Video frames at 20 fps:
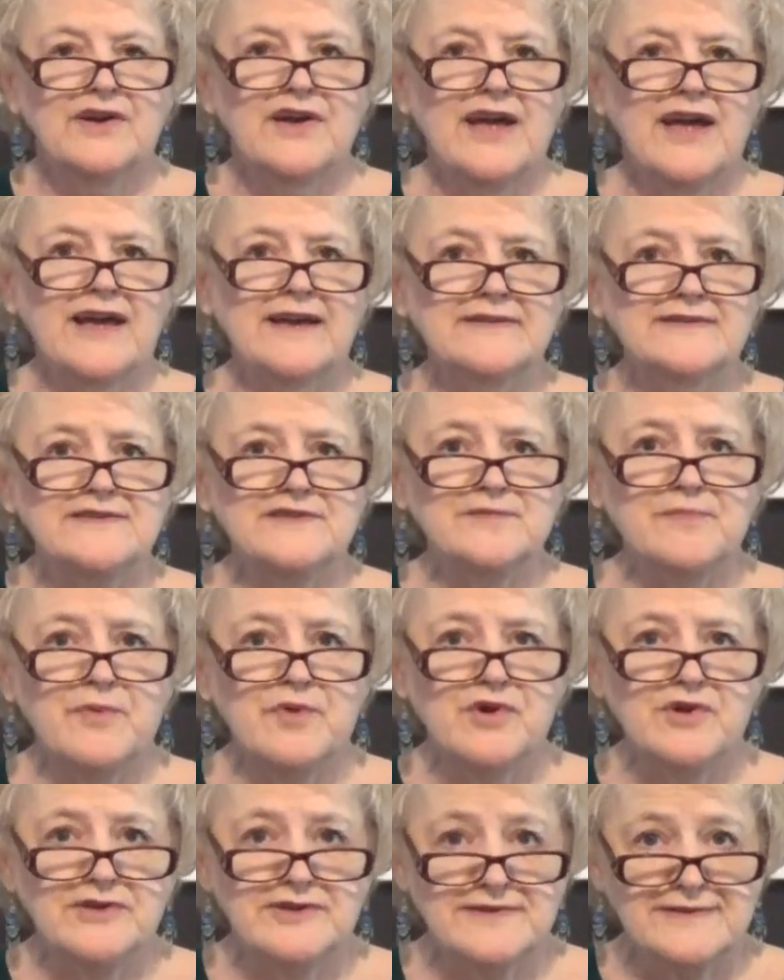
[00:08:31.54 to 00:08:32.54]
As the
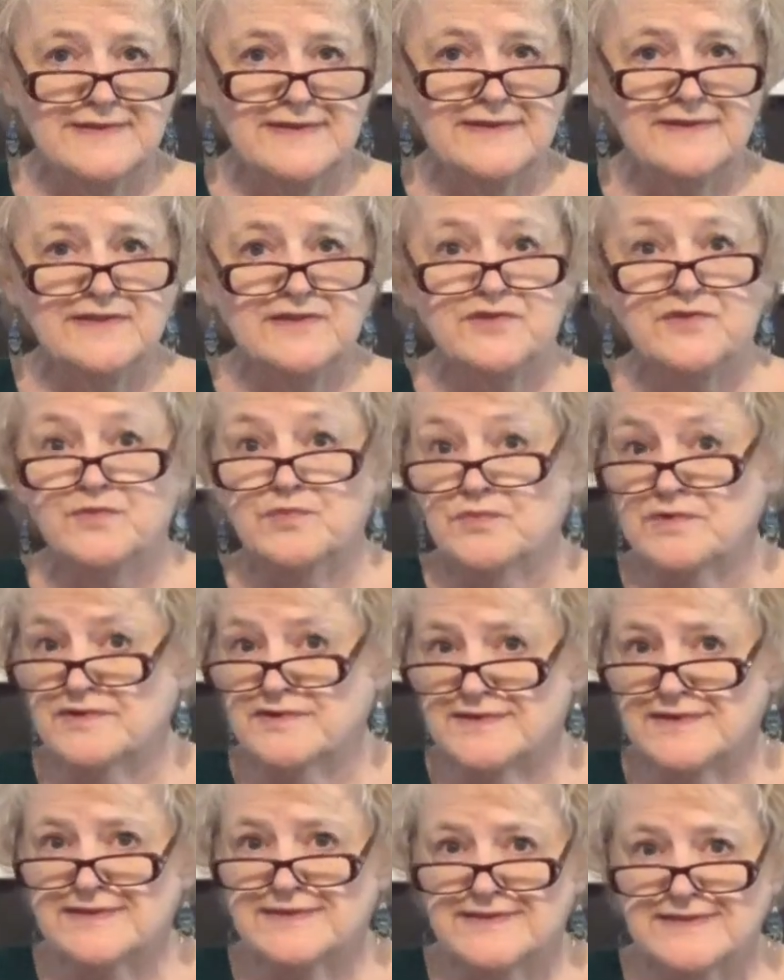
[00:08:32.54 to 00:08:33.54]
Borg says,
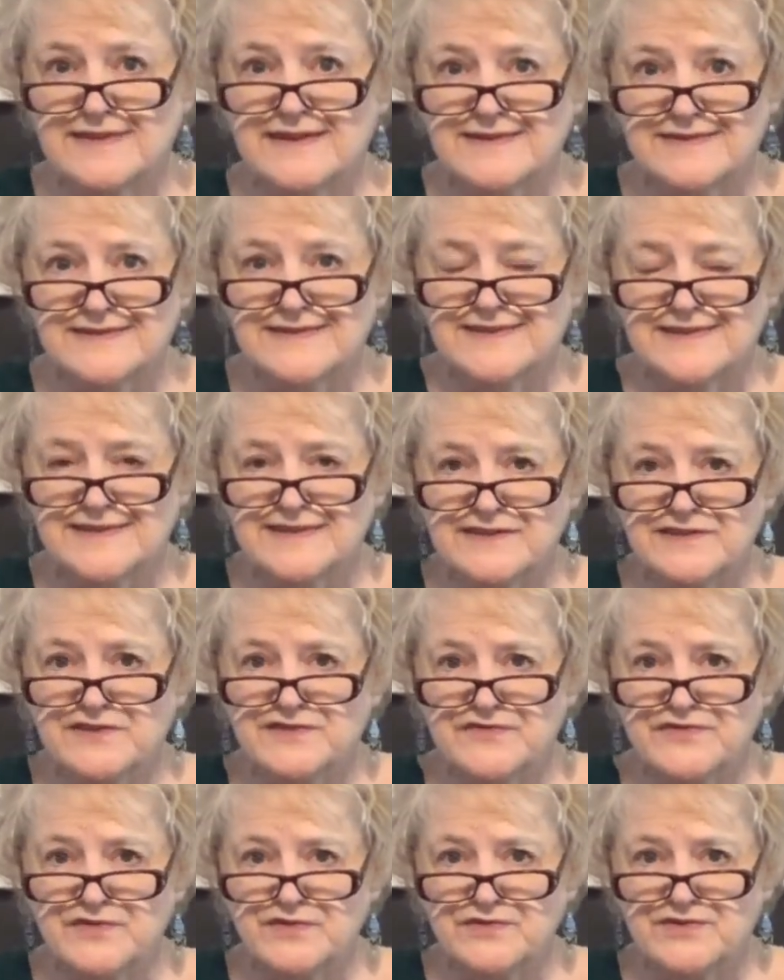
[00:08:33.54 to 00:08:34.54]
resistance is
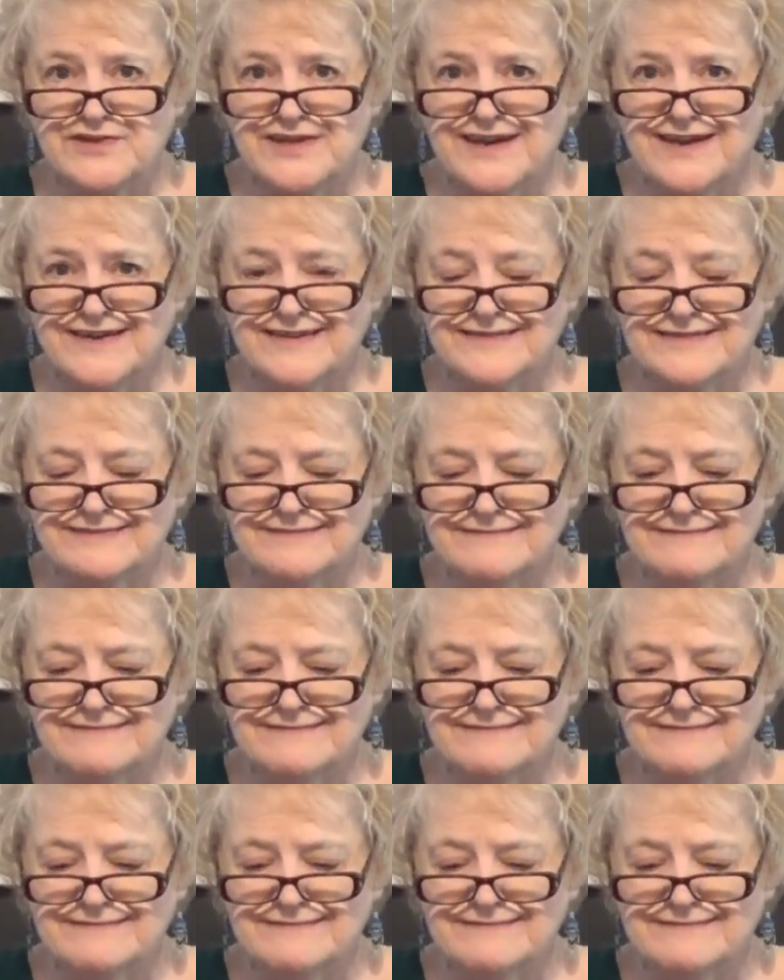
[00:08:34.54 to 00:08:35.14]
futile.